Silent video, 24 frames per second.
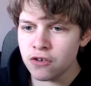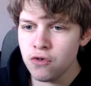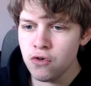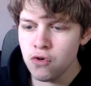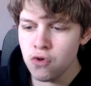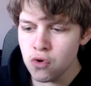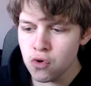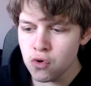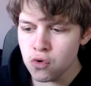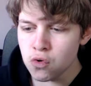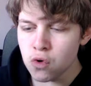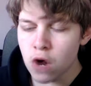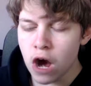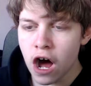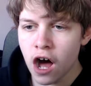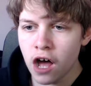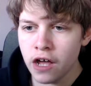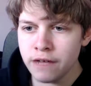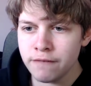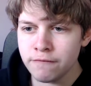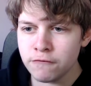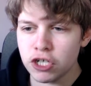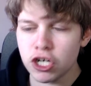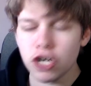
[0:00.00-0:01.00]
Ooh,
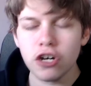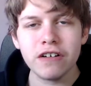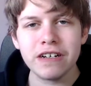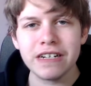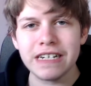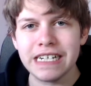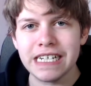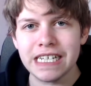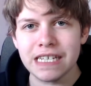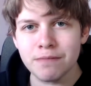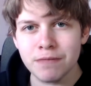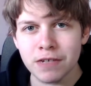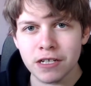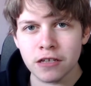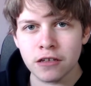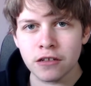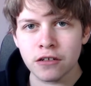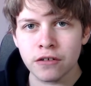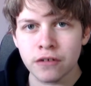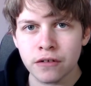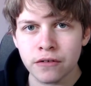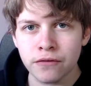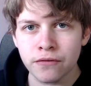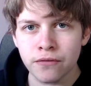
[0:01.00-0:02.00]
I'm currently in the middle
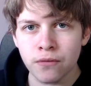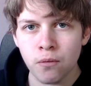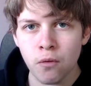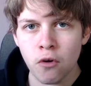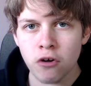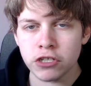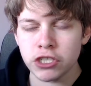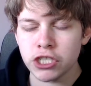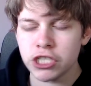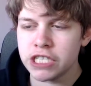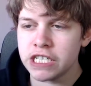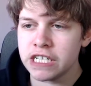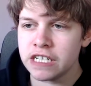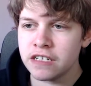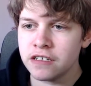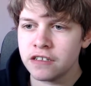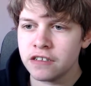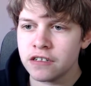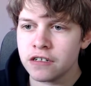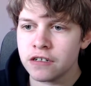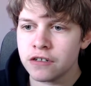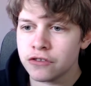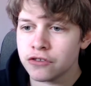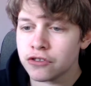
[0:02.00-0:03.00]
of watching
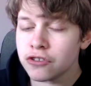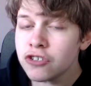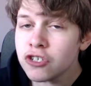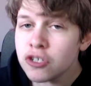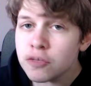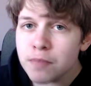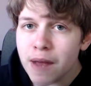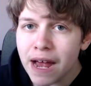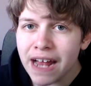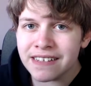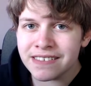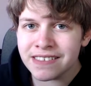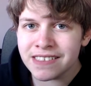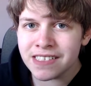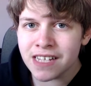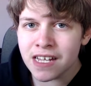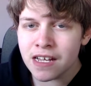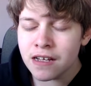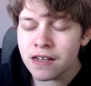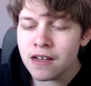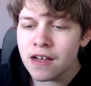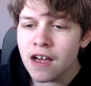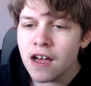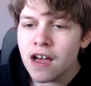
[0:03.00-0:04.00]
Girls Under
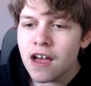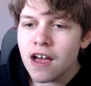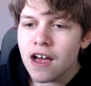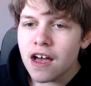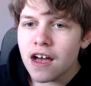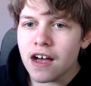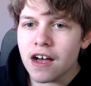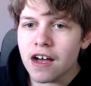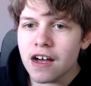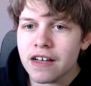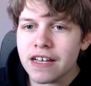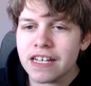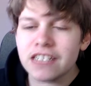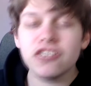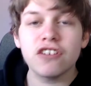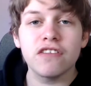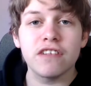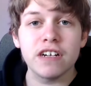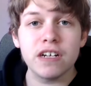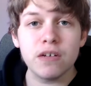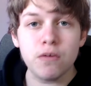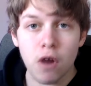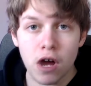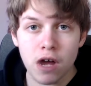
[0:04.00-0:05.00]
Panzer. That's
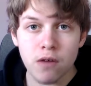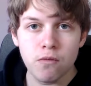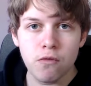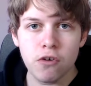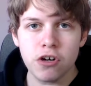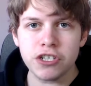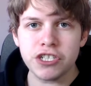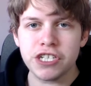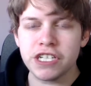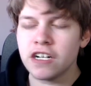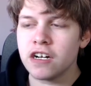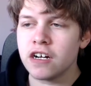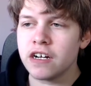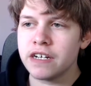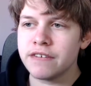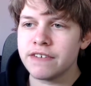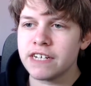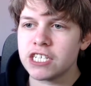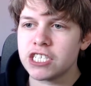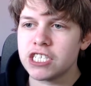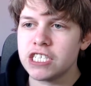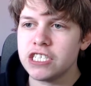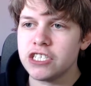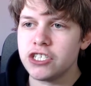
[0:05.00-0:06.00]
currently what I'm watching. I've
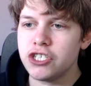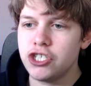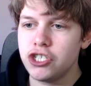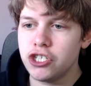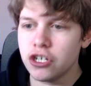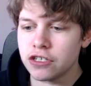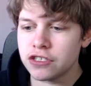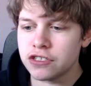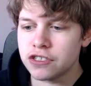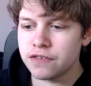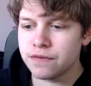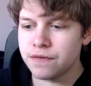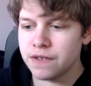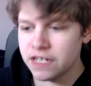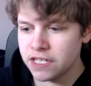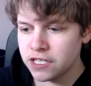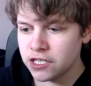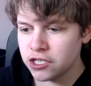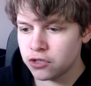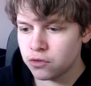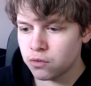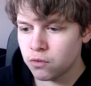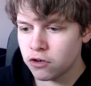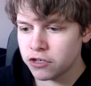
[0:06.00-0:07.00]
actually just
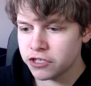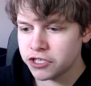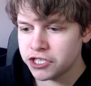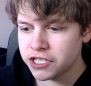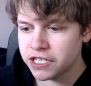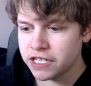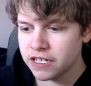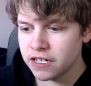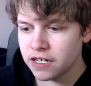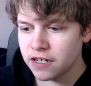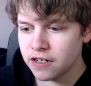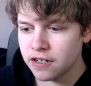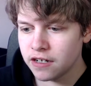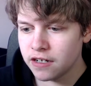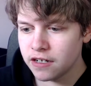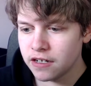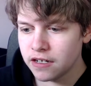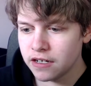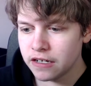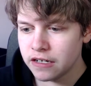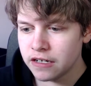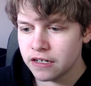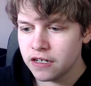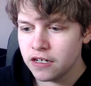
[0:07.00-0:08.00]
finished watching
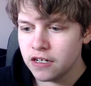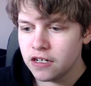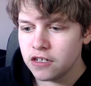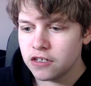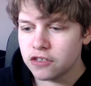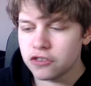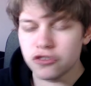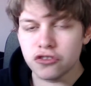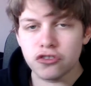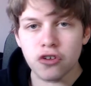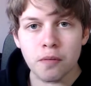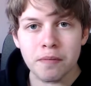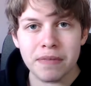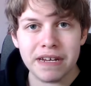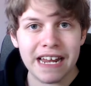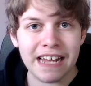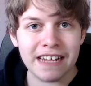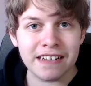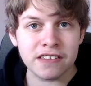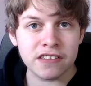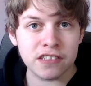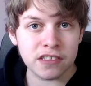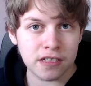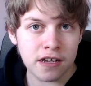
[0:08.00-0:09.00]

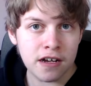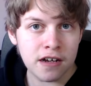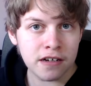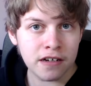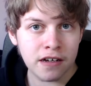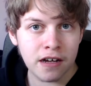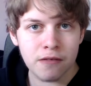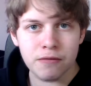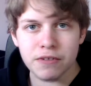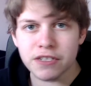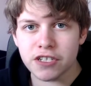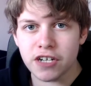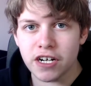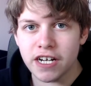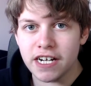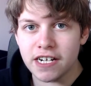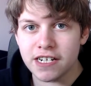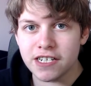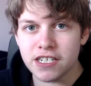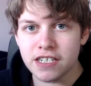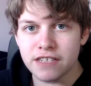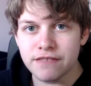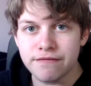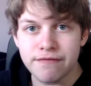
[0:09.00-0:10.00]
Zombieland Saga, which I
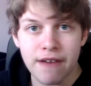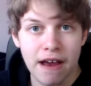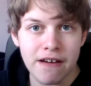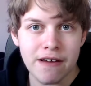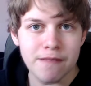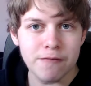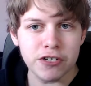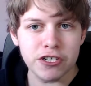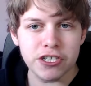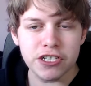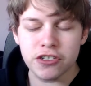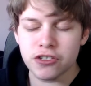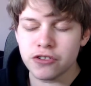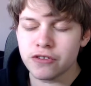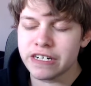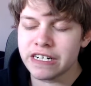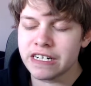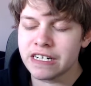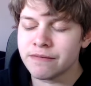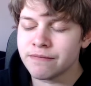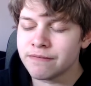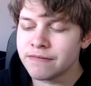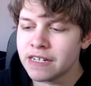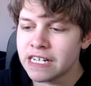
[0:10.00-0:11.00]
actually very much
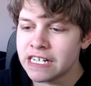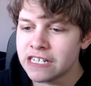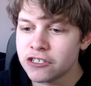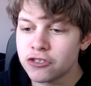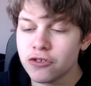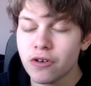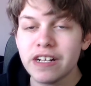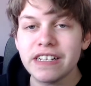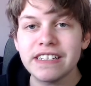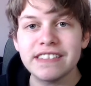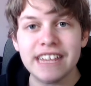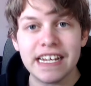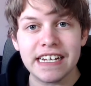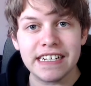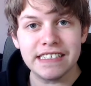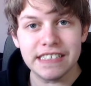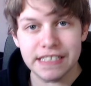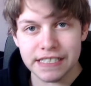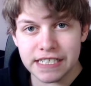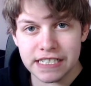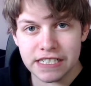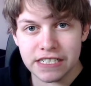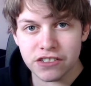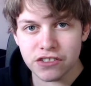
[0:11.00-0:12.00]
enjoyed. I'm enjoying the second
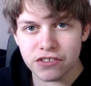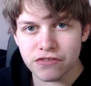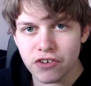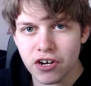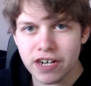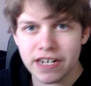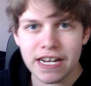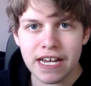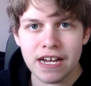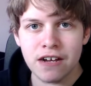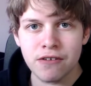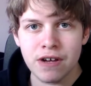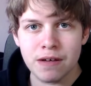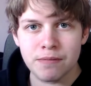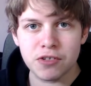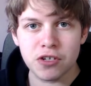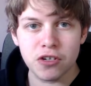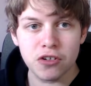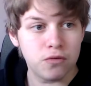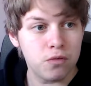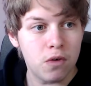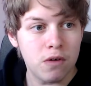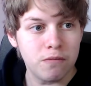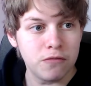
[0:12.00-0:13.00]
season right now.
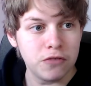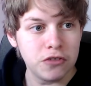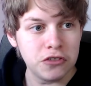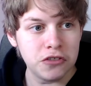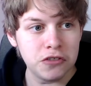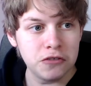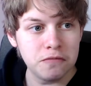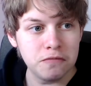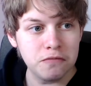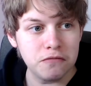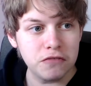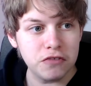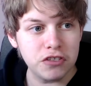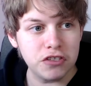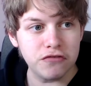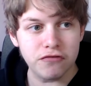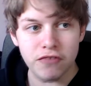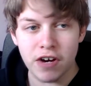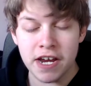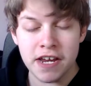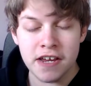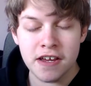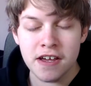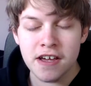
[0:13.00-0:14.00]
Episode one was
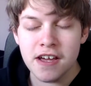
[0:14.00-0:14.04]
great.